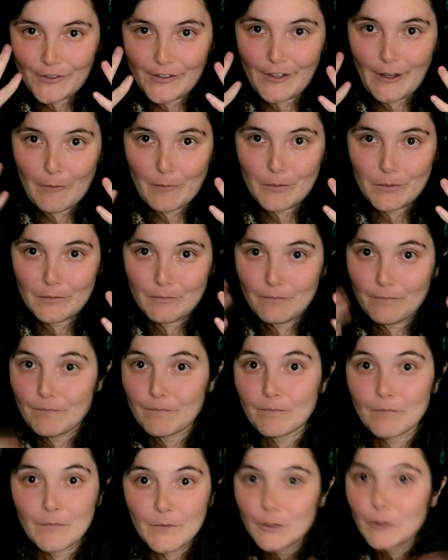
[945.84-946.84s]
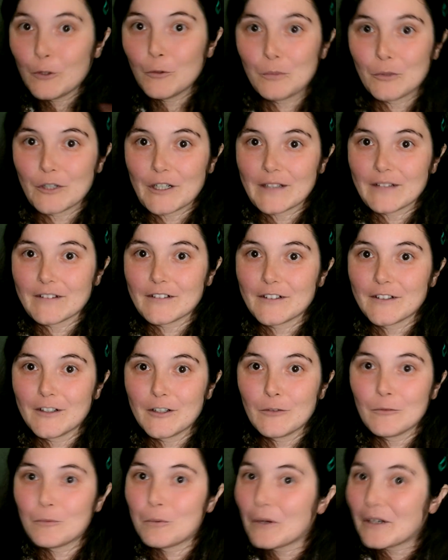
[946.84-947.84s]
step, no-brainer.
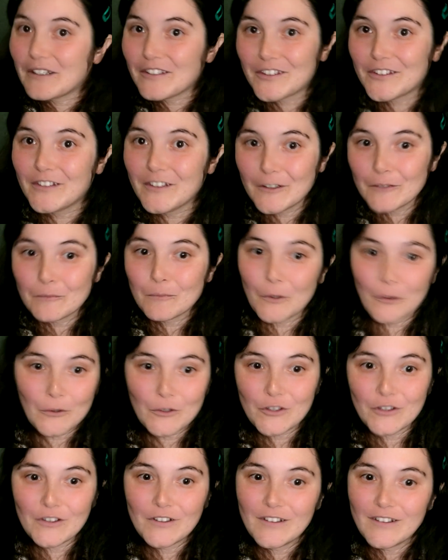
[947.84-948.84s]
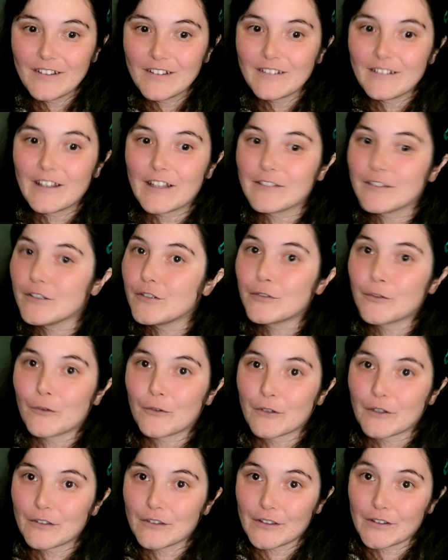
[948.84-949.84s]
What is the emotion that this
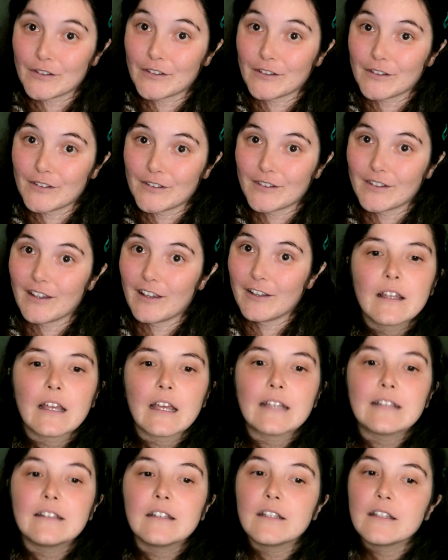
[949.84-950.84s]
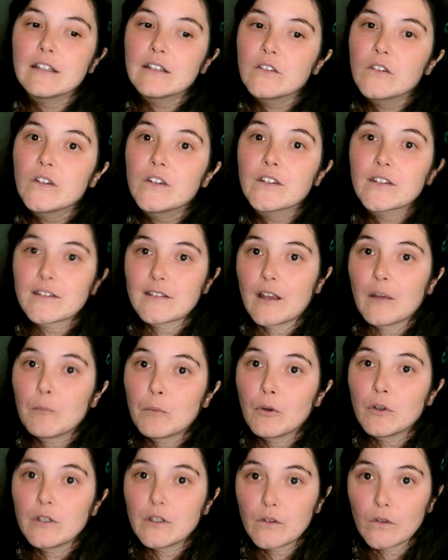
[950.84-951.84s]
song elicits? And it is a
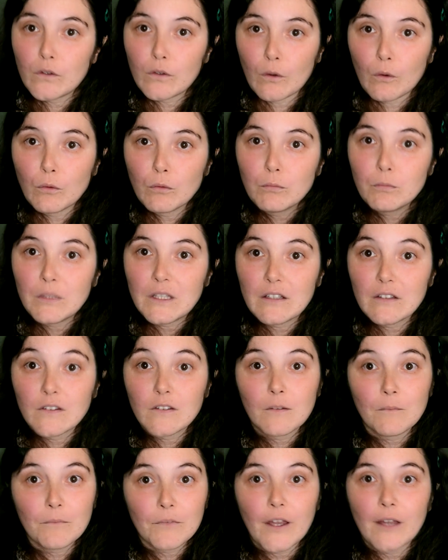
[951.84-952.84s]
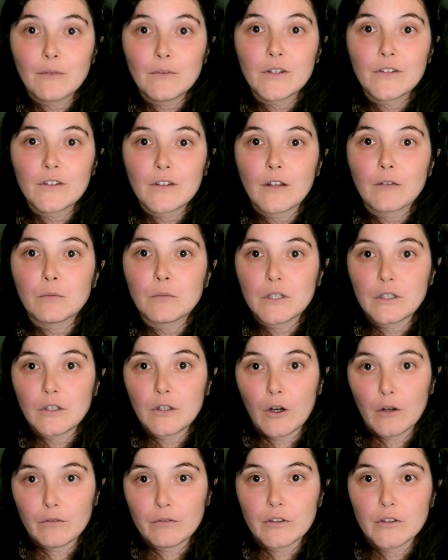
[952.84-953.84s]
step on its own because sometimes it's not really
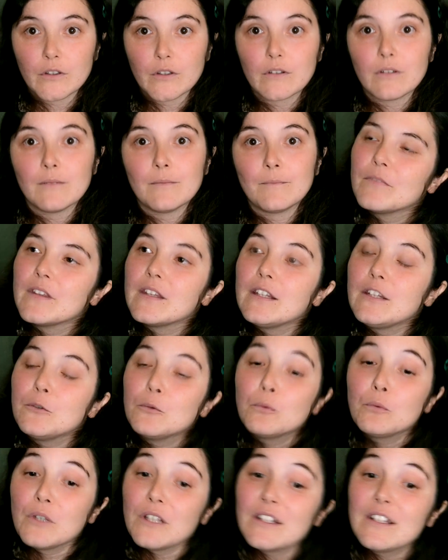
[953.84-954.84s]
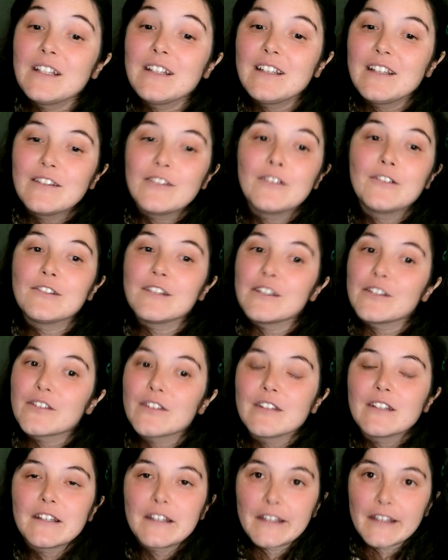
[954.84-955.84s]
obvious. You really need to
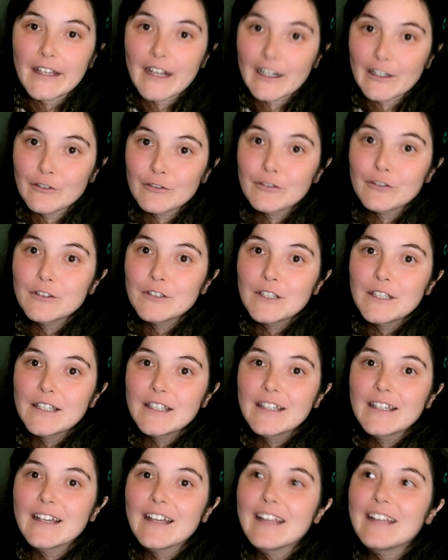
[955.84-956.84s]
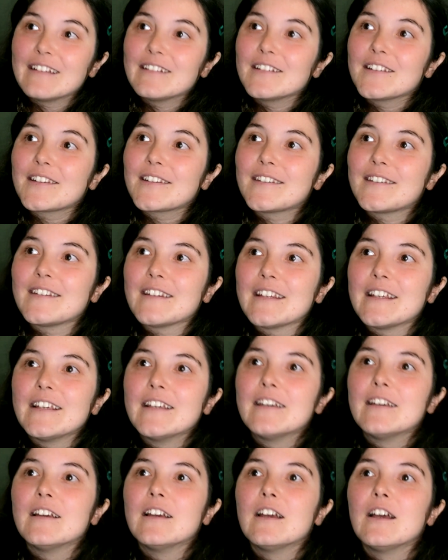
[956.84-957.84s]
listen carefully and see